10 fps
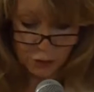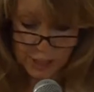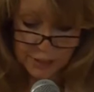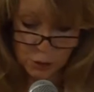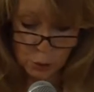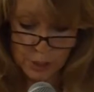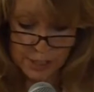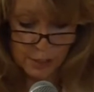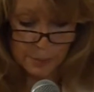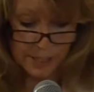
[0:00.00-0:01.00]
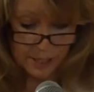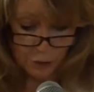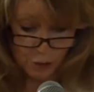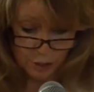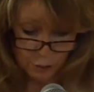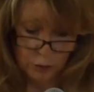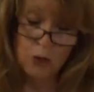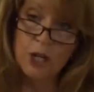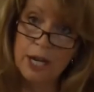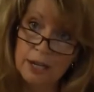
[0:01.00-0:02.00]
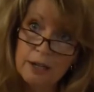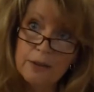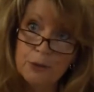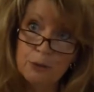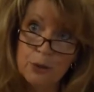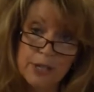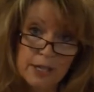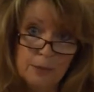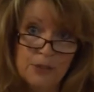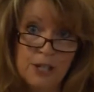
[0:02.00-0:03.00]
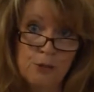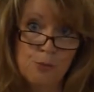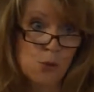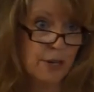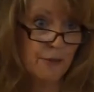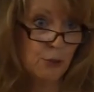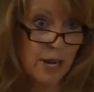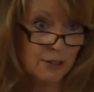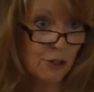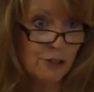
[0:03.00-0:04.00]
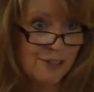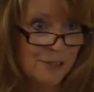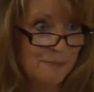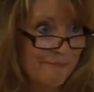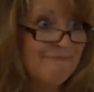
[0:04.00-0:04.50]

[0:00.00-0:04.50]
she has agreed to be the inaugural chair of the Rose Andom Center Board of Directors.